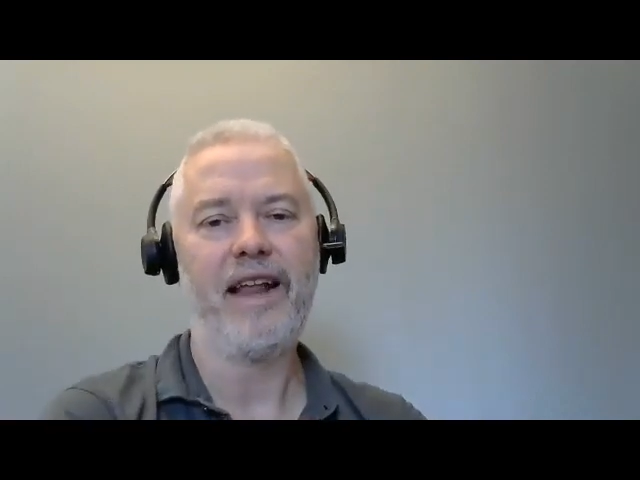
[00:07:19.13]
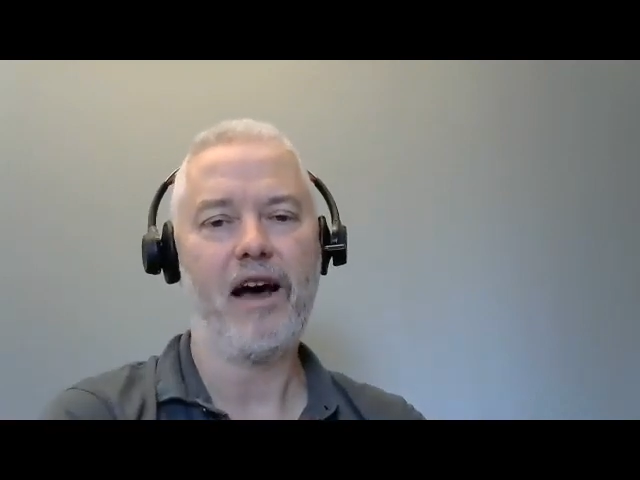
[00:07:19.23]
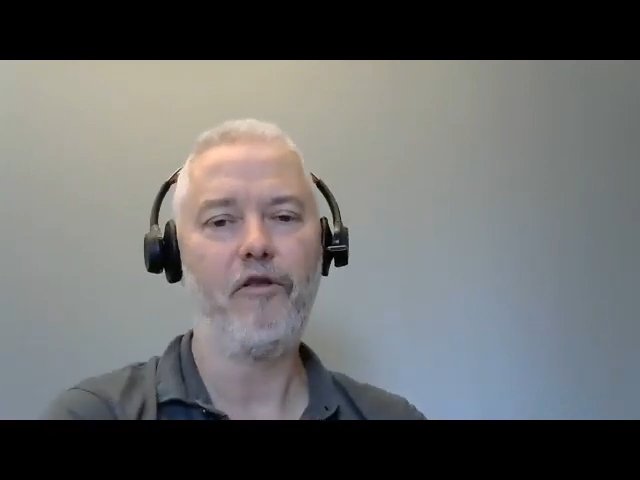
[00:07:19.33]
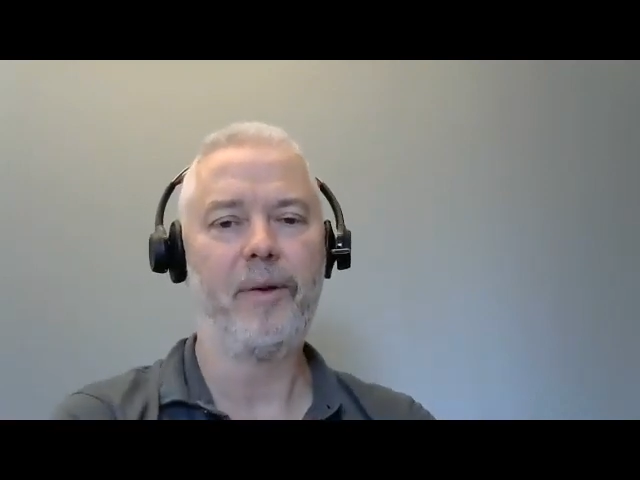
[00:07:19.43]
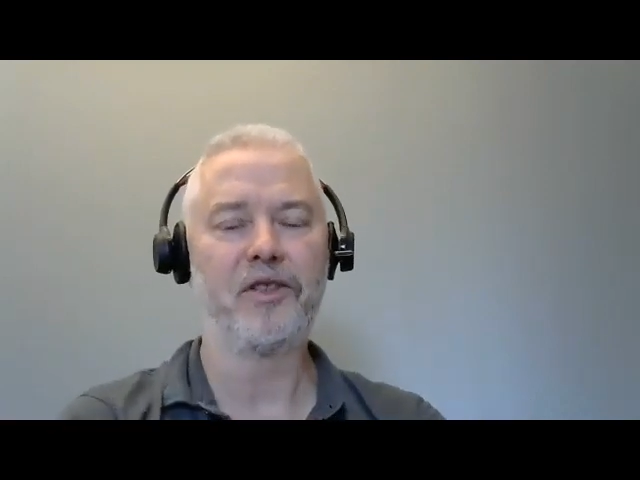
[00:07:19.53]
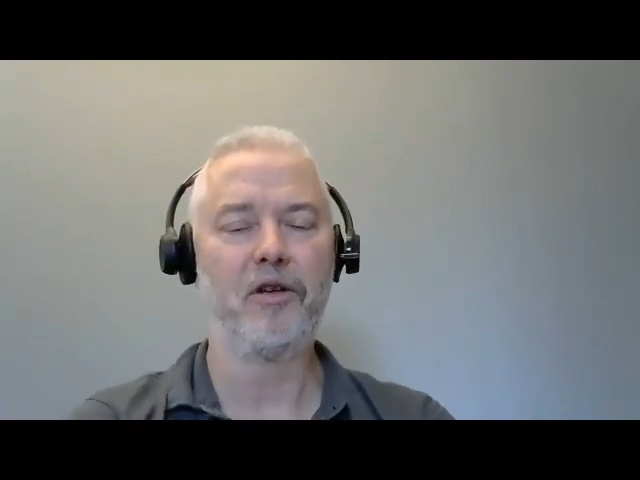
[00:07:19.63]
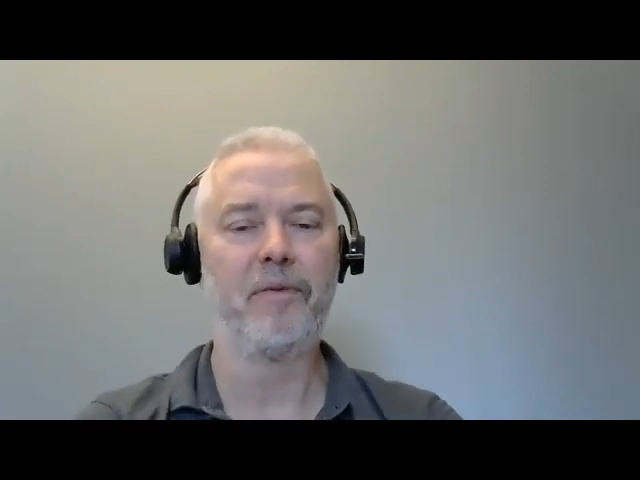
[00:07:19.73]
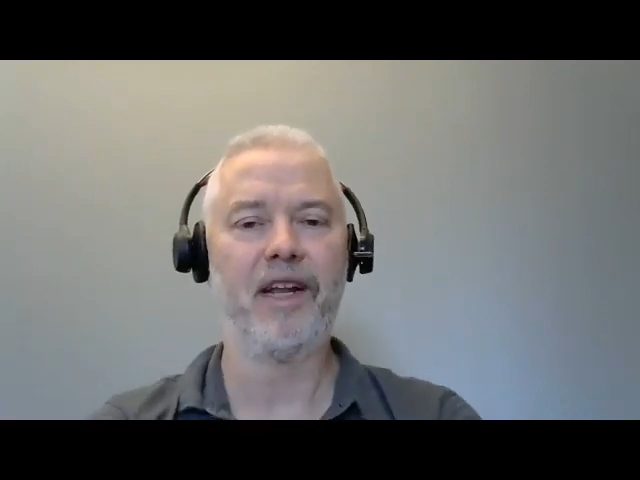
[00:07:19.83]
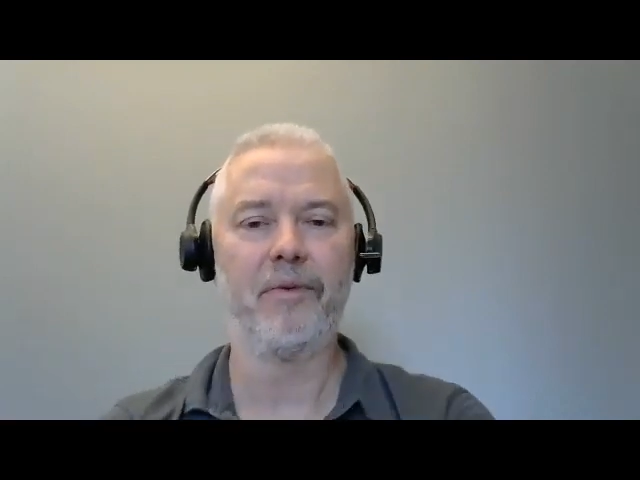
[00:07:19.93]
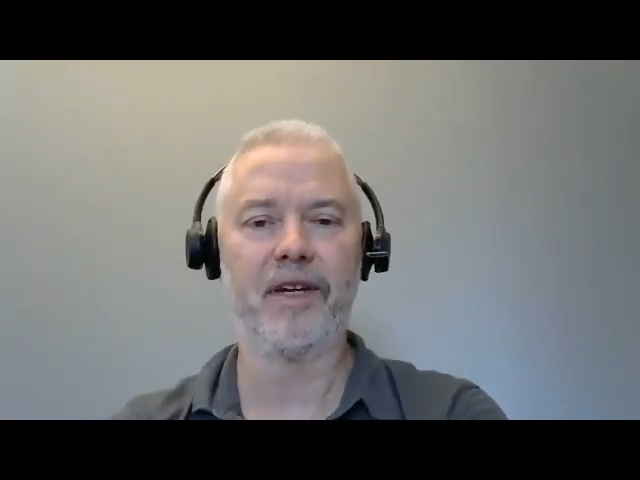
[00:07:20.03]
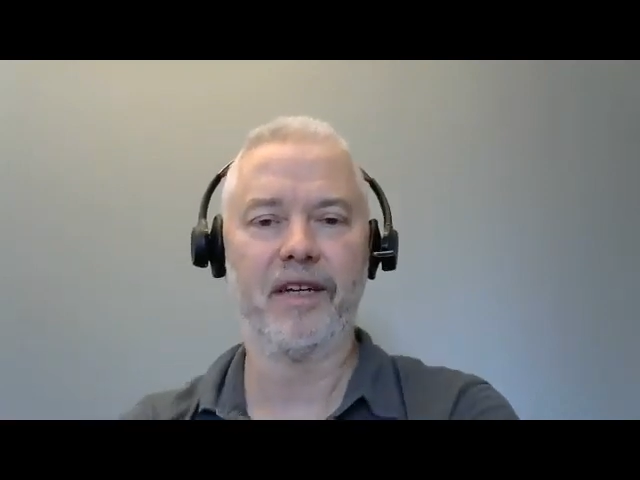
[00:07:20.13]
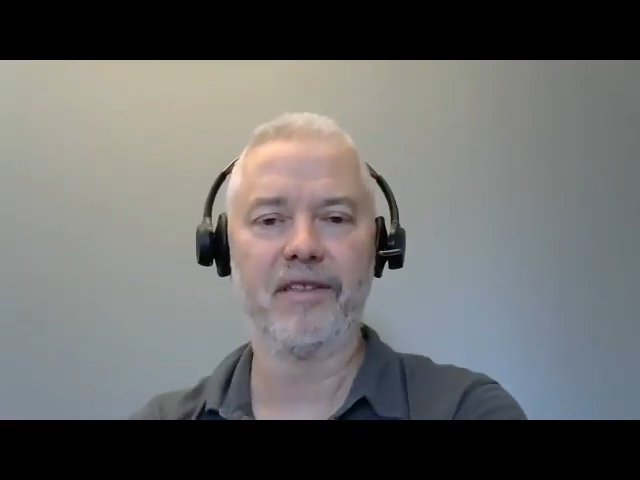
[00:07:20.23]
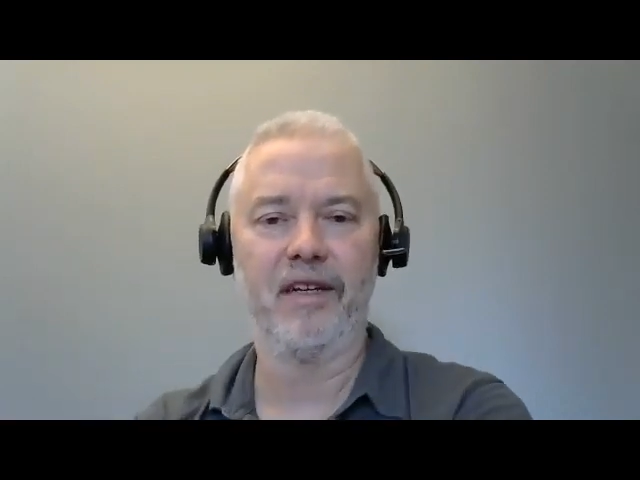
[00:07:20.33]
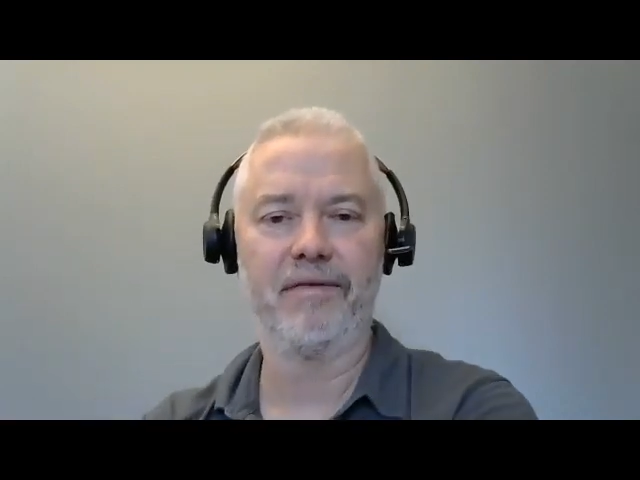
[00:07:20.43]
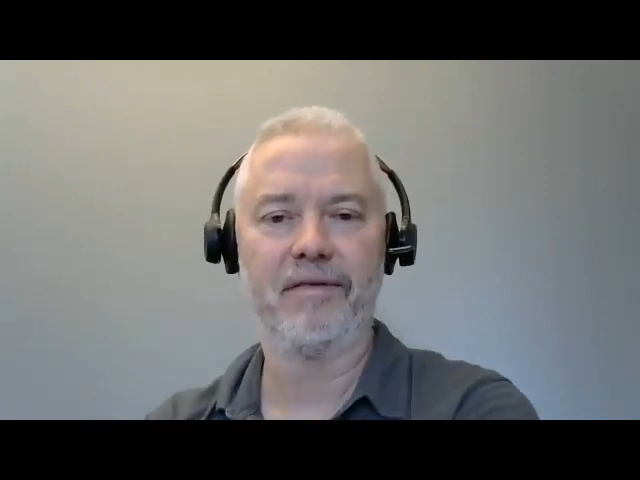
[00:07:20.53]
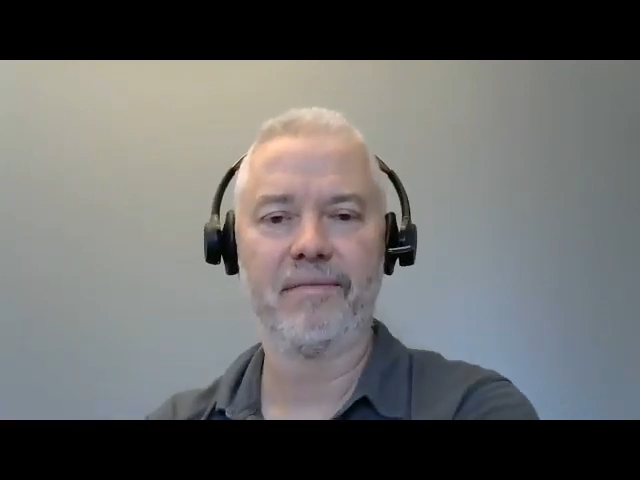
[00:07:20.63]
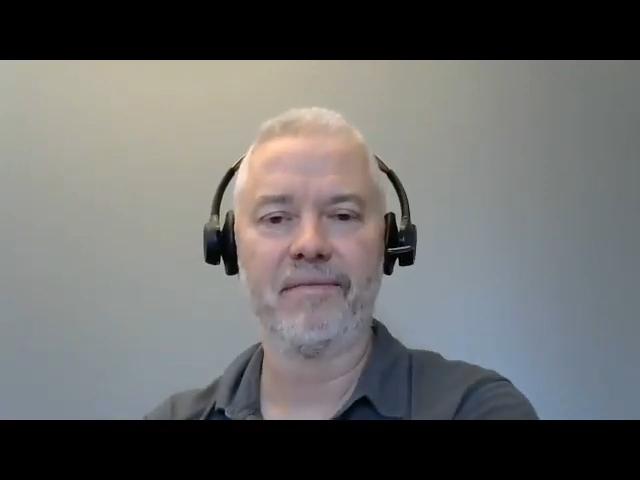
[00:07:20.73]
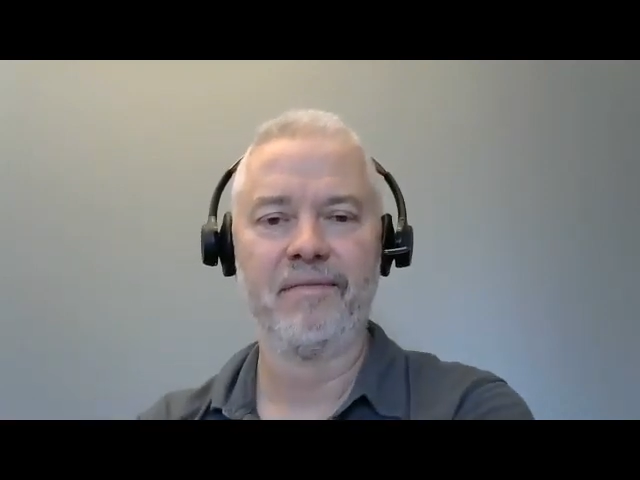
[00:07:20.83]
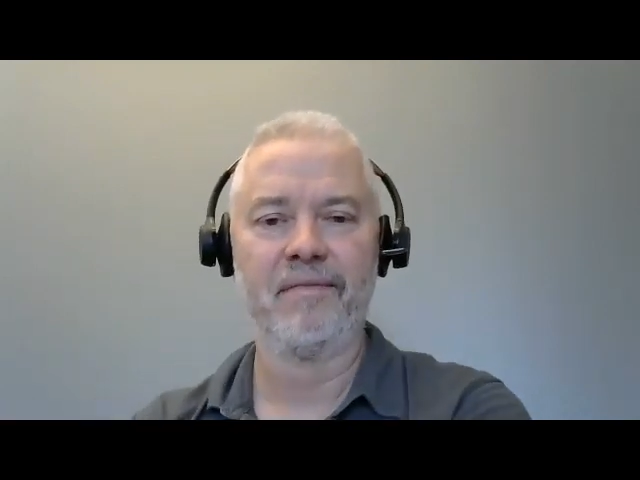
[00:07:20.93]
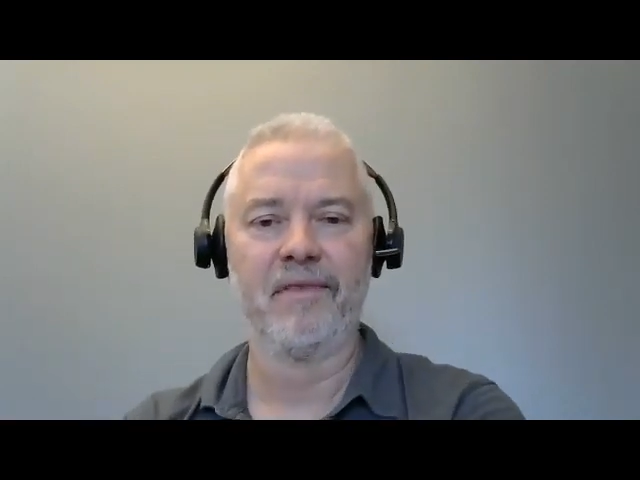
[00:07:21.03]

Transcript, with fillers: We had an alphabet soup of networking stuff.